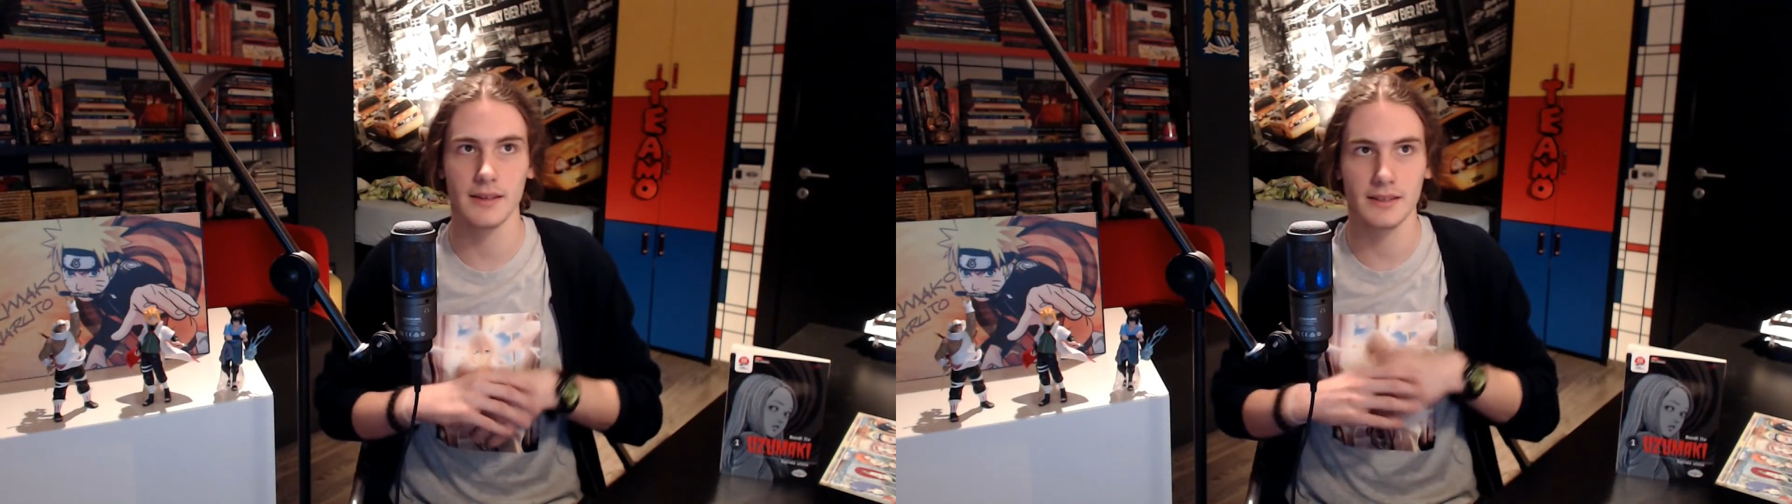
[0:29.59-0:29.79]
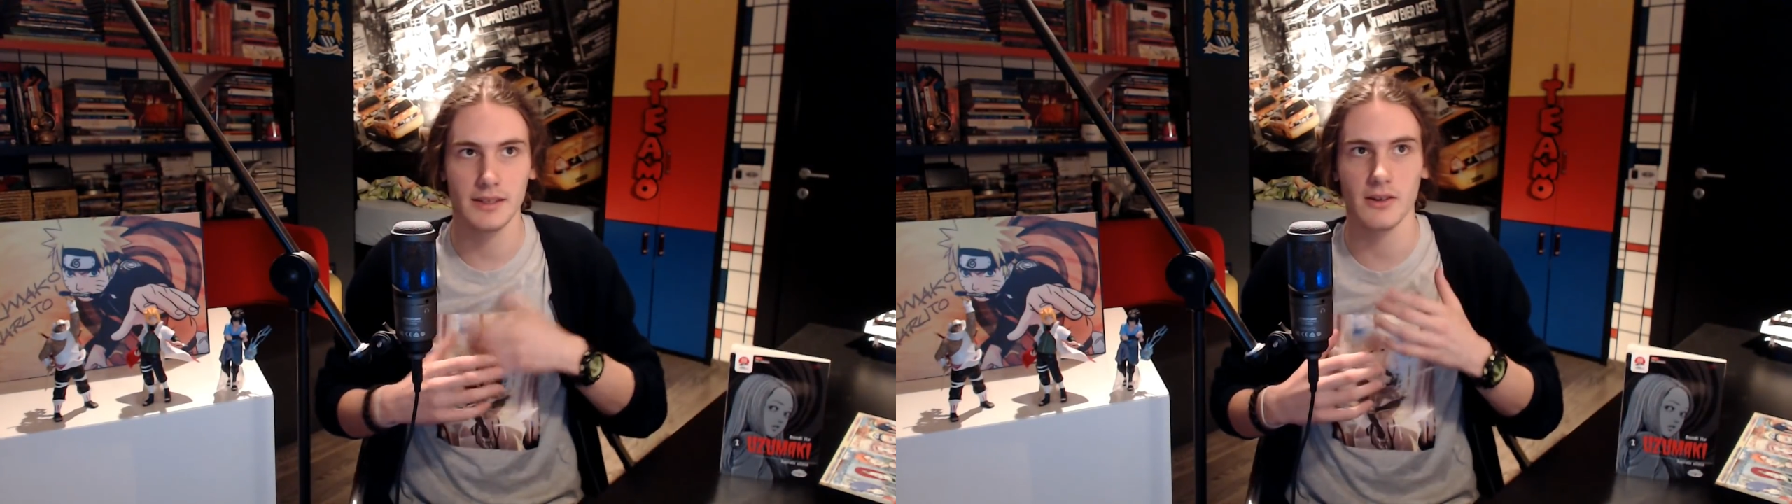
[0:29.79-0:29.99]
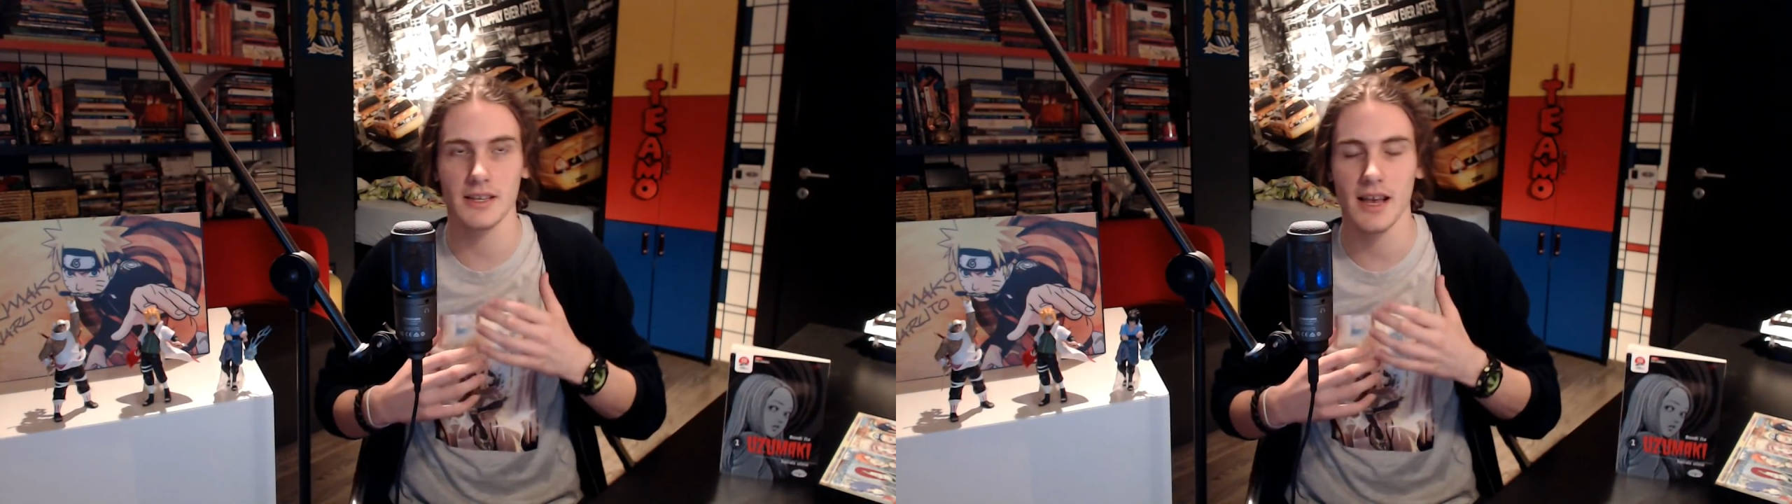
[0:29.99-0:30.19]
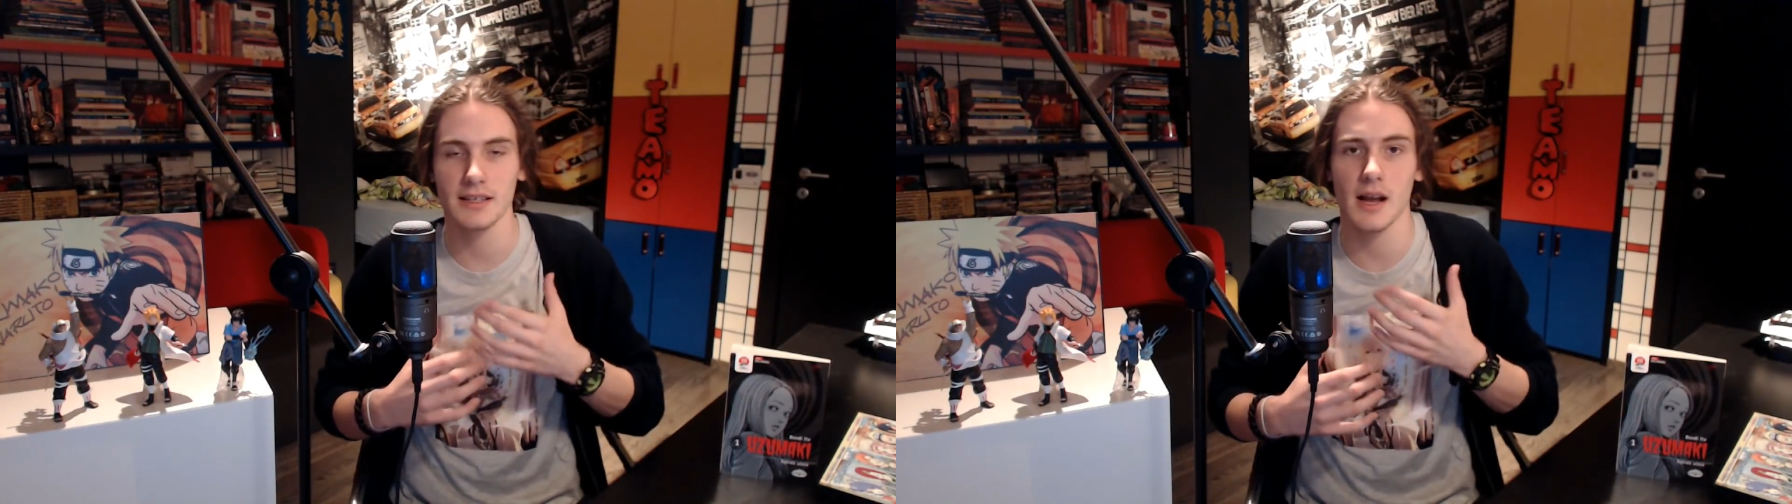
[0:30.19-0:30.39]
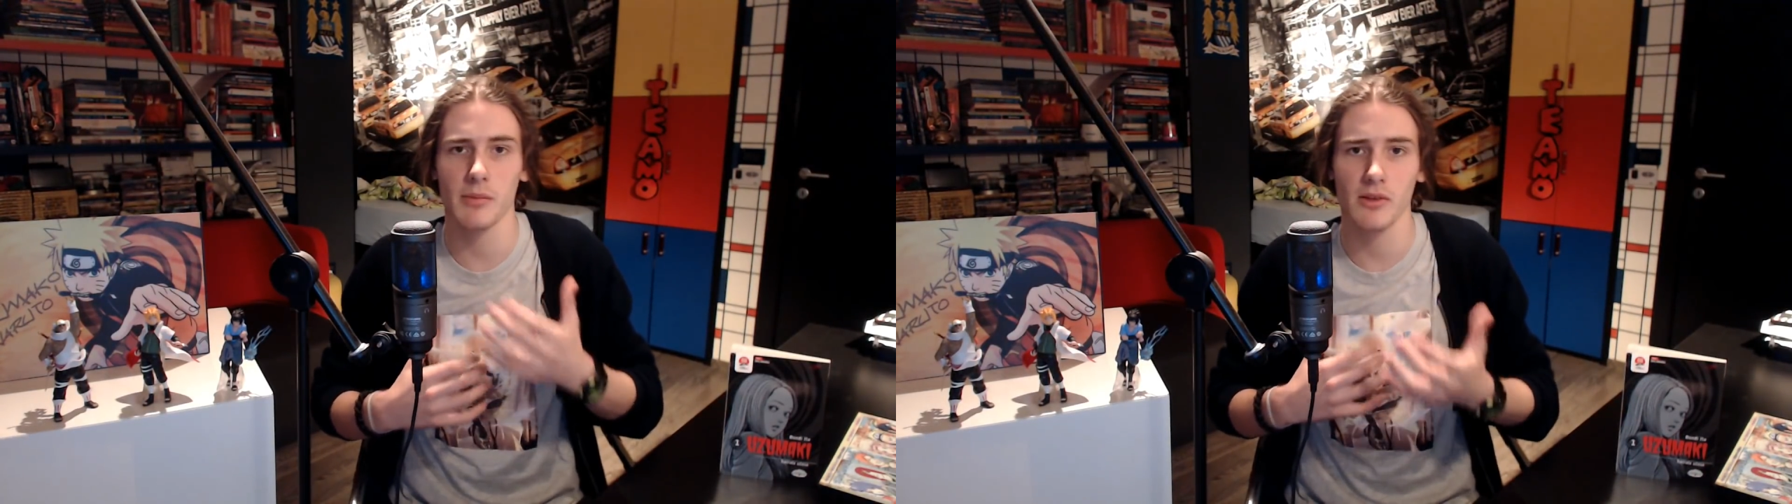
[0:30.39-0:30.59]
this series has
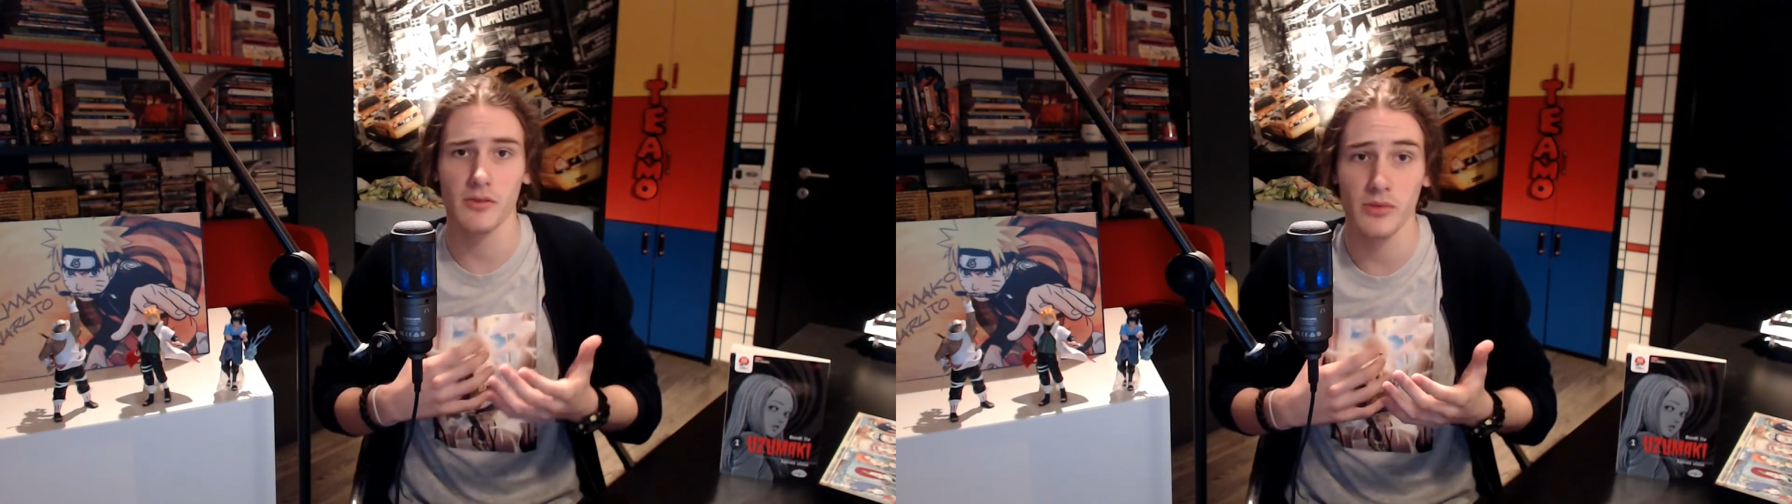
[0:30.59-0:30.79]
a couple of